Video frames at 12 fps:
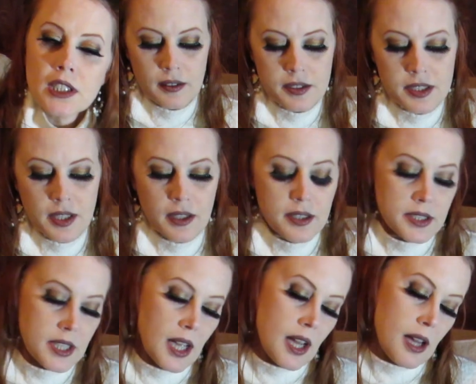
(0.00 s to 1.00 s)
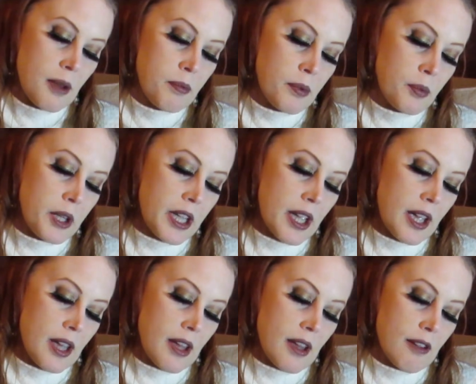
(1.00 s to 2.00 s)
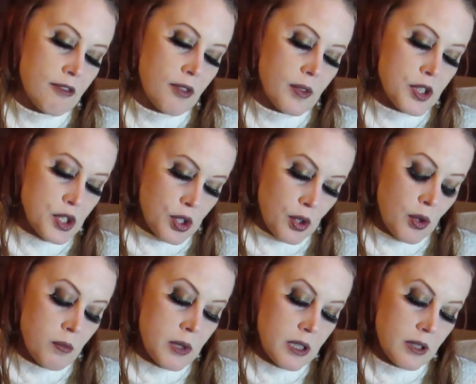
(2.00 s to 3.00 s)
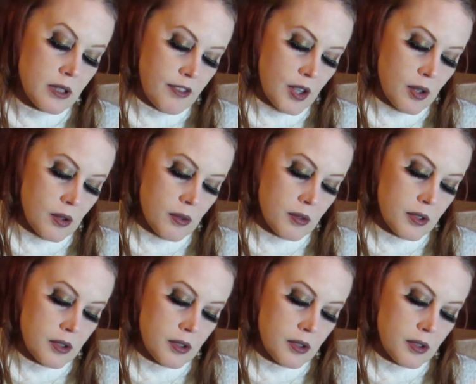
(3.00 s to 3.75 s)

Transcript: Let's see, on the top we have the zoom. Phone.